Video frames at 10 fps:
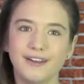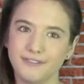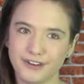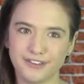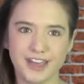
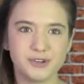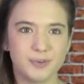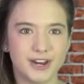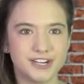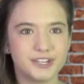For Stage
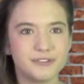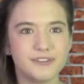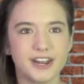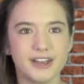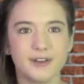1 and 2
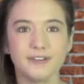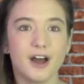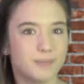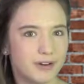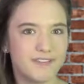videos
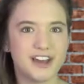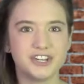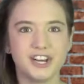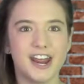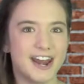on
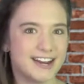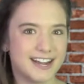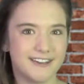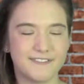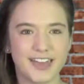prevention and
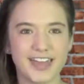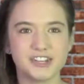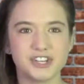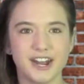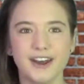
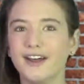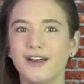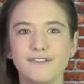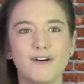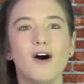identification,
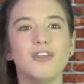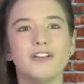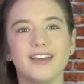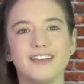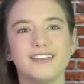follow the
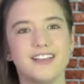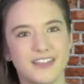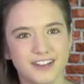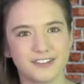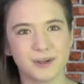links in the
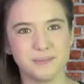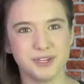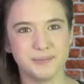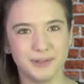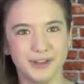
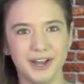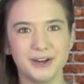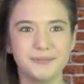description below.